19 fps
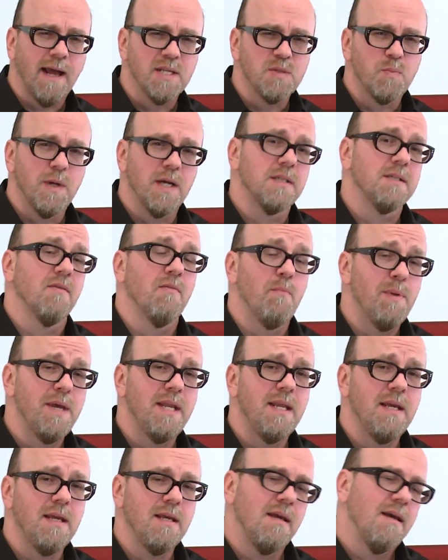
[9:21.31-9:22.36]
aspect of
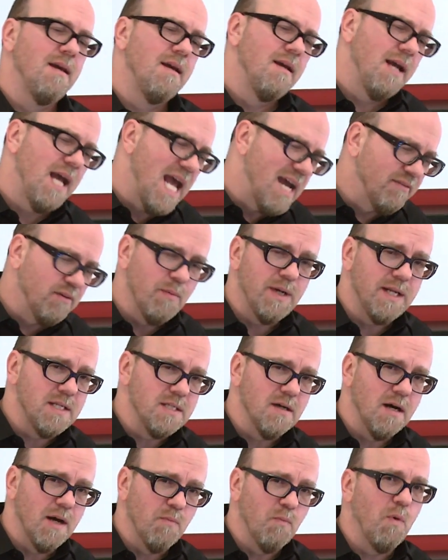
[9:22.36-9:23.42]
bidding,
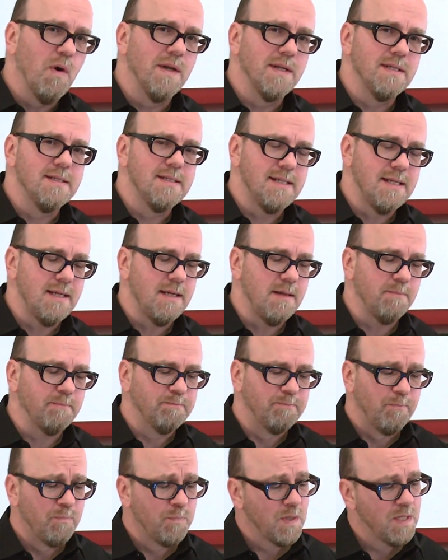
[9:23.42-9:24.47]
everybody's on one team.